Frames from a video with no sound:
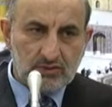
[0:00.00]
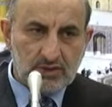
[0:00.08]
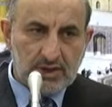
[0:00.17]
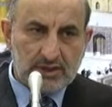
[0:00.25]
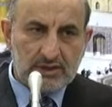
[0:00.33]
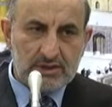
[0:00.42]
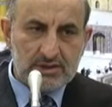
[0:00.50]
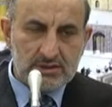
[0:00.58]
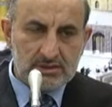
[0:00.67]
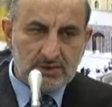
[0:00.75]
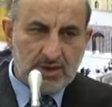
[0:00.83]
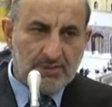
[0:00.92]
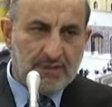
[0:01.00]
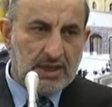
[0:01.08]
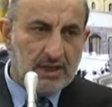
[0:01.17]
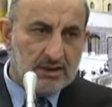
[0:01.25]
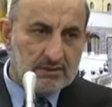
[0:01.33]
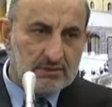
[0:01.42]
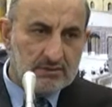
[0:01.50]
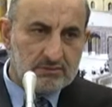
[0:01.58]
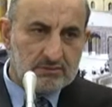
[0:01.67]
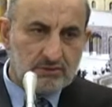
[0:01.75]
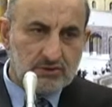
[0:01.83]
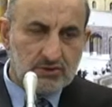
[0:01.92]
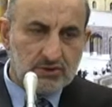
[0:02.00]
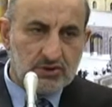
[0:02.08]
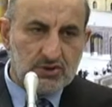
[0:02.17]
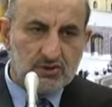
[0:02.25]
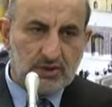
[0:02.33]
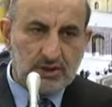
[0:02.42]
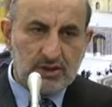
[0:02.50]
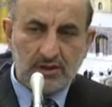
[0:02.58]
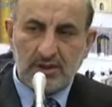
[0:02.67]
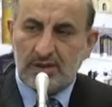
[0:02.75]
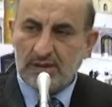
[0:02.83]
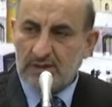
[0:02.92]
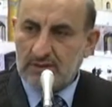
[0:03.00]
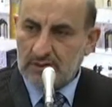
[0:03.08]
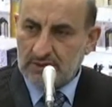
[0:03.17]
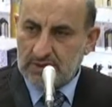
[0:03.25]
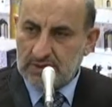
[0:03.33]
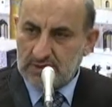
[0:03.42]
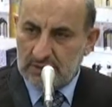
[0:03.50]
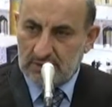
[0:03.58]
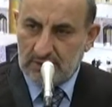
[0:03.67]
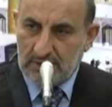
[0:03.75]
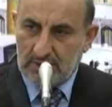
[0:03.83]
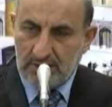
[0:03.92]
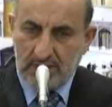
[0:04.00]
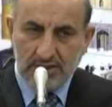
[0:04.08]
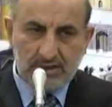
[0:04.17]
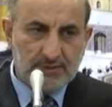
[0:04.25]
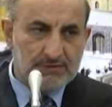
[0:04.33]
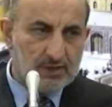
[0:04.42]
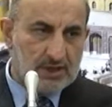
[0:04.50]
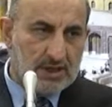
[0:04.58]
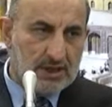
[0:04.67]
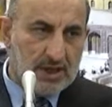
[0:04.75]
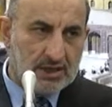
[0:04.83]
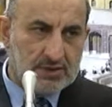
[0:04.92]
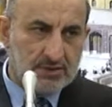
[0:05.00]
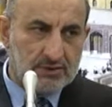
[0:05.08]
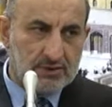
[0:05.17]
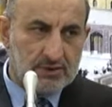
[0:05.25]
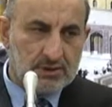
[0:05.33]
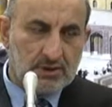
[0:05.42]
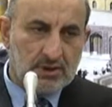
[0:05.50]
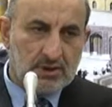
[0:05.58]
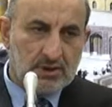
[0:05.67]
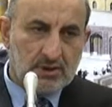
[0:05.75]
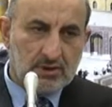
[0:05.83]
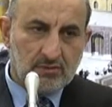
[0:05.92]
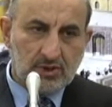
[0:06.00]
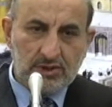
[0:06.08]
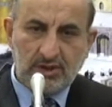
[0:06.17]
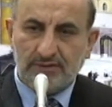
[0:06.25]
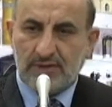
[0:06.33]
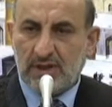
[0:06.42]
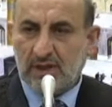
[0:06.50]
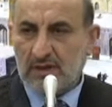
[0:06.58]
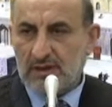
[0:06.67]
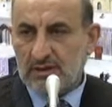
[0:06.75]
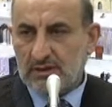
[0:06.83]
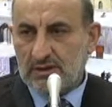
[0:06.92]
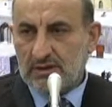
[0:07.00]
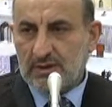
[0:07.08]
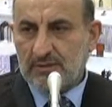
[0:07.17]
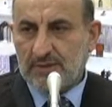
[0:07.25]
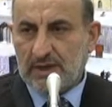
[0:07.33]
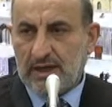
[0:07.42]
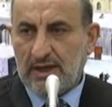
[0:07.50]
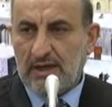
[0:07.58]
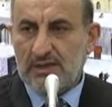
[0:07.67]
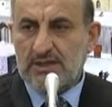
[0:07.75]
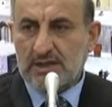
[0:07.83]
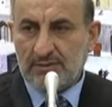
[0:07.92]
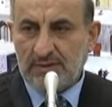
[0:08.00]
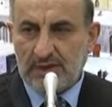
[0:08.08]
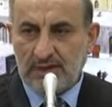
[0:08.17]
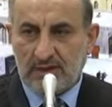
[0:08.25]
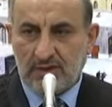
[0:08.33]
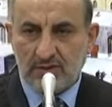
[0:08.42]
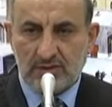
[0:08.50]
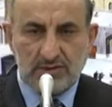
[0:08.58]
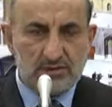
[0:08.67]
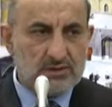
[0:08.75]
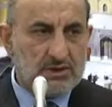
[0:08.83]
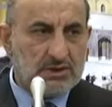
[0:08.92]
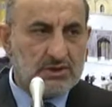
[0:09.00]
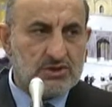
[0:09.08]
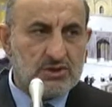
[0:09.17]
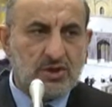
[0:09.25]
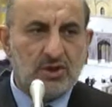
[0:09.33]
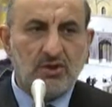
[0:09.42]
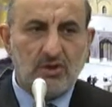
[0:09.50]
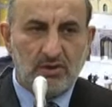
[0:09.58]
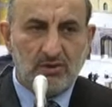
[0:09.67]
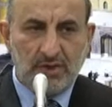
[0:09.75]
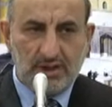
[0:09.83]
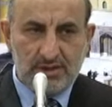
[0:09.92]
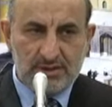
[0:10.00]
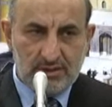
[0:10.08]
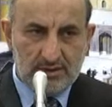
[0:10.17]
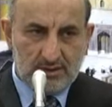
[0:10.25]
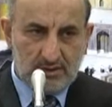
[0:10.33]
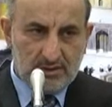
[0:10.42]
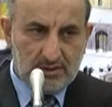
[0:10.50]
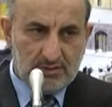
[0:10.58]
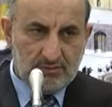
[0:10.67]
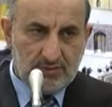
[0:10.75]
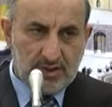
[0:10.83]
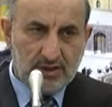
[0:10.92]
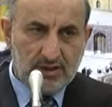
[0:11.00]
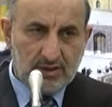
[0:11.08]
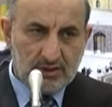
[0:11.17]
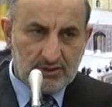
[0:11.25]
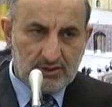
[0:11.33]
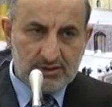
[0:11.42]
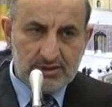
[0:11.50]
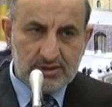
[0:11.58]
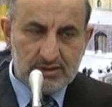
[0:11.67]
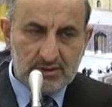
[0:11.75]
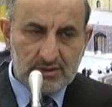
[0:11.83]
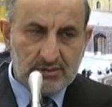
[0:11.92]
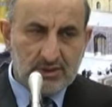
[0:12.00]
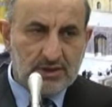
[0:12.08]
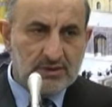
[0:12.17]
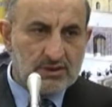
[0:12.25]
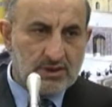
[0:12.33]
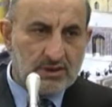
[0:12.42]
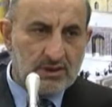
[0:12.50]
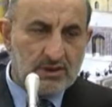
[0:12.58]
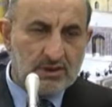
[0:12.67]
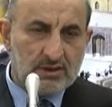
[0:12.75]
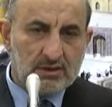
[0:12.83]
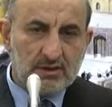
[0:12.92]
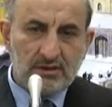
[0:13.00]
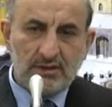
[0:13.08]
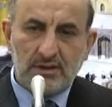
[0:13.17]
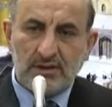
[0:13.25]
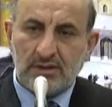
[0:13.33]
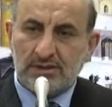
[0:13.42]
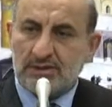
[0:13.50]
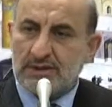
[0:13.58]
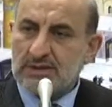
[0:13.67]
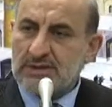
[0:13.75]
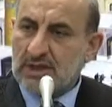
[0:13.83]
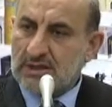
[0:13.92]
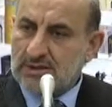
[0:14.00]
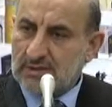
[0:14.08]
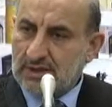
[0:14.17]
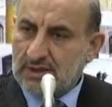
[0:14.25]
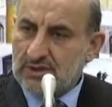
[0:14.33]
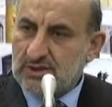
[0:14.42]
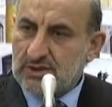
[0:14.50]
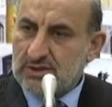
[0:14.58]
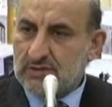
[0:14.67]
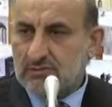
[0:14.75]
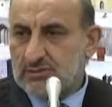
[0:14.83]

that is coming usually, then it is exceptional and accepted. But if the pile is coming out, and naturally always making dress, the internal dress as najis,